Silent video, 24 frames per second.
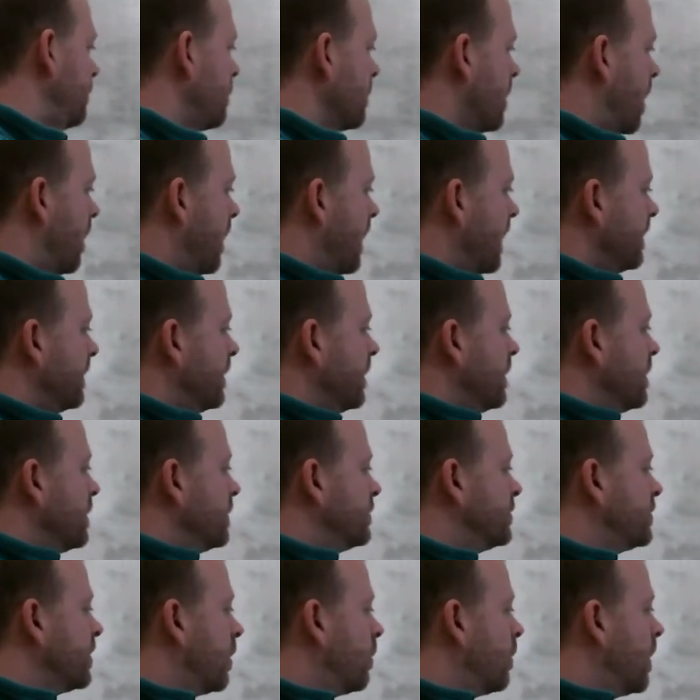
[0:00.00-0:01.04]
All right,
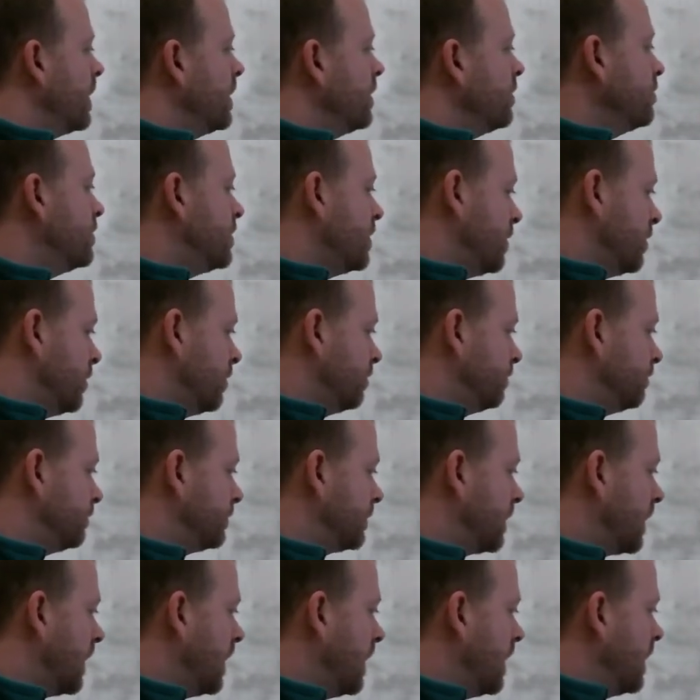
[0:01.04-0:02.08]
so what you do
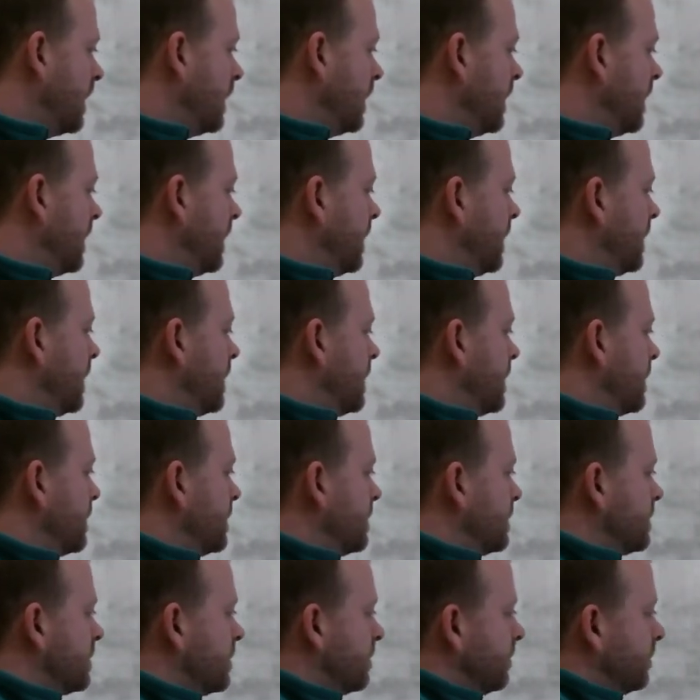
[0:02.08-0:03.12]

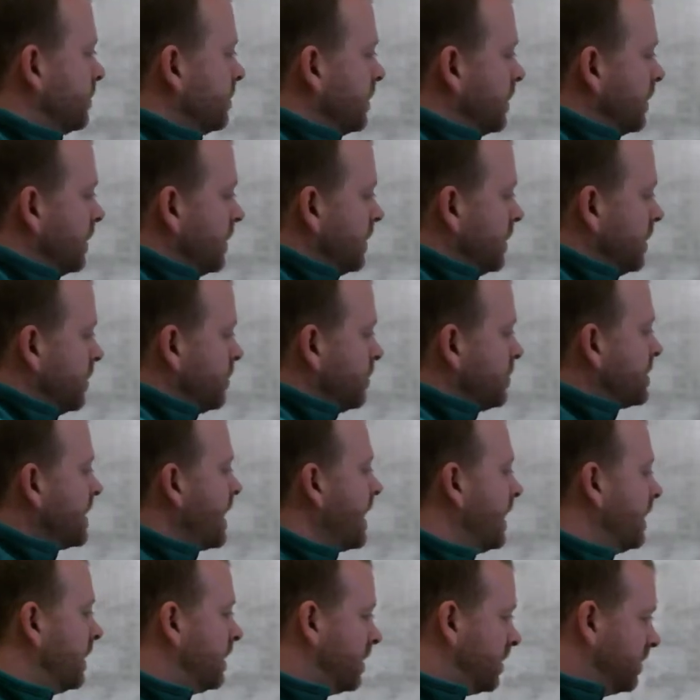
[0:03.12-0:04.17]
is you
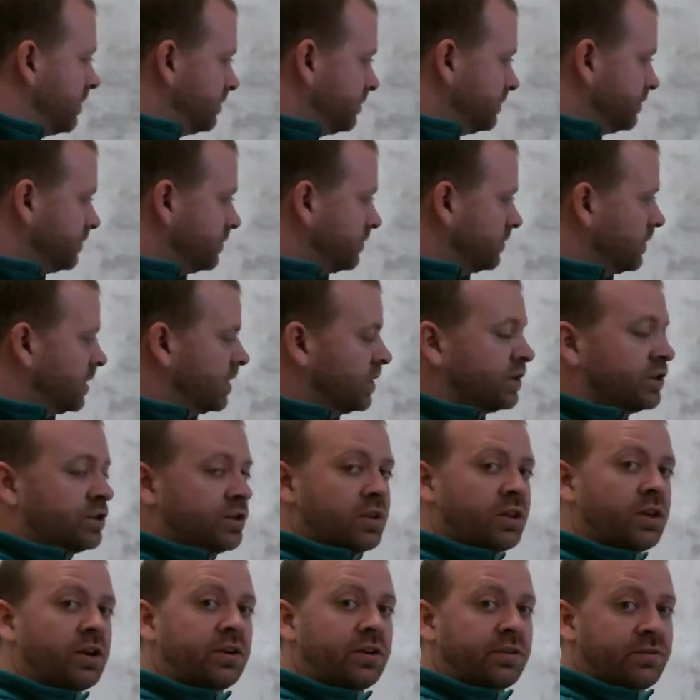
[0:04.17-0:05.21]
do a
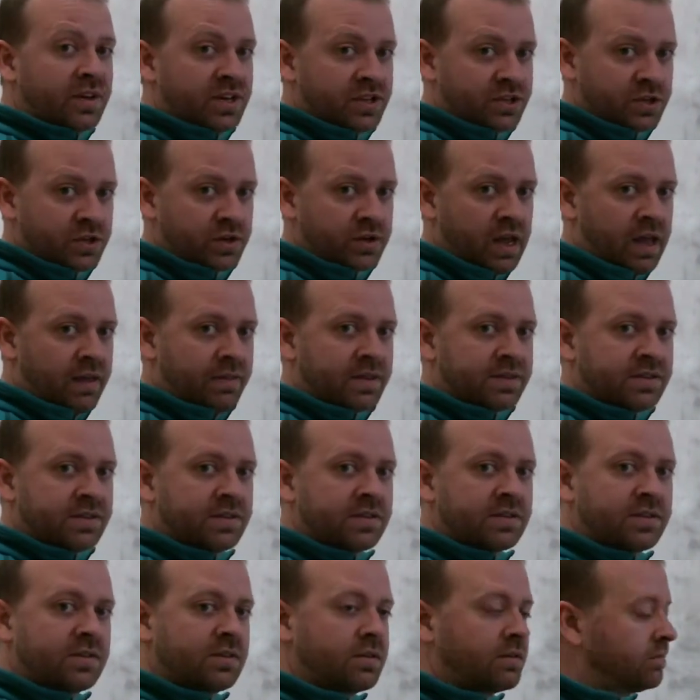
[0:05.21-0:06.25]
little division, and this
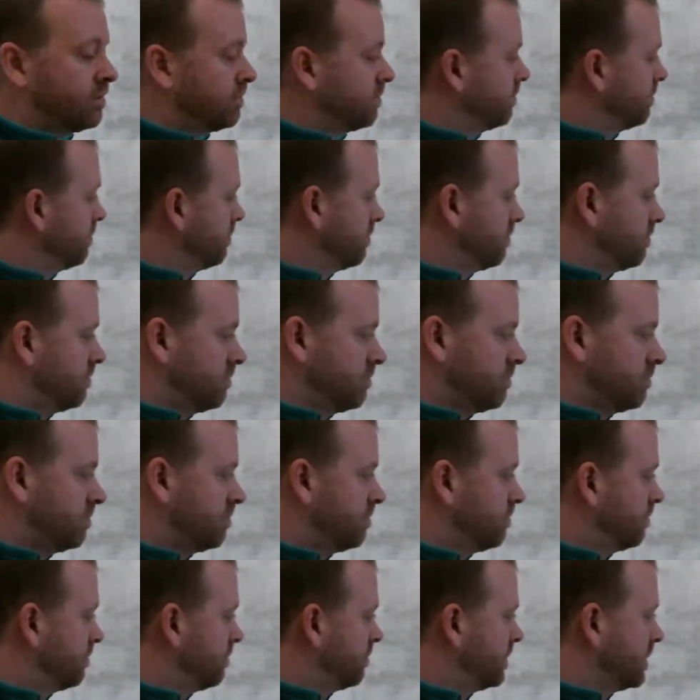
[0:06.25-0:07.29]
is
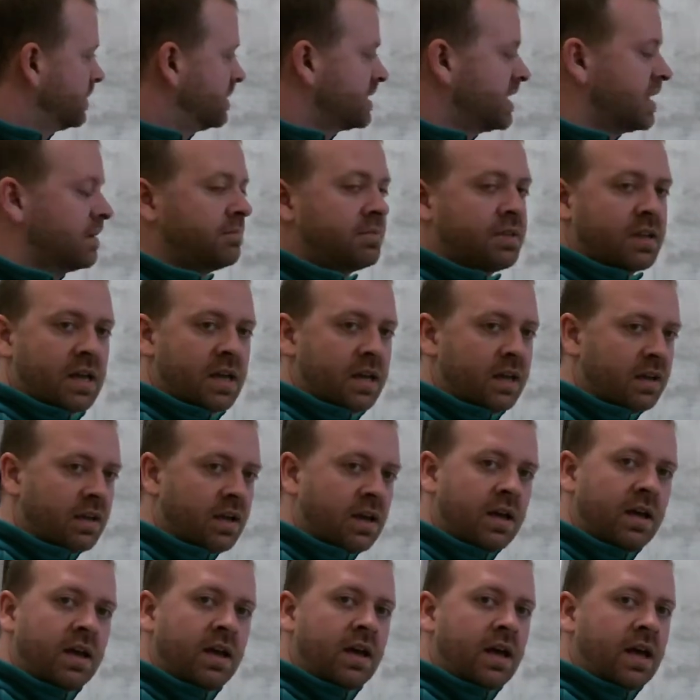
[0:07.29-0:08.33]
the same thing
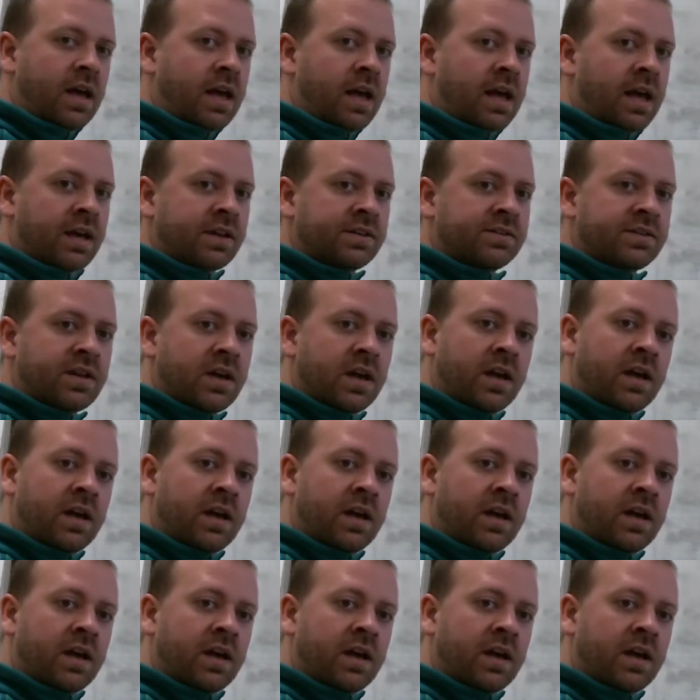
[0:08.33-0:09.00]
as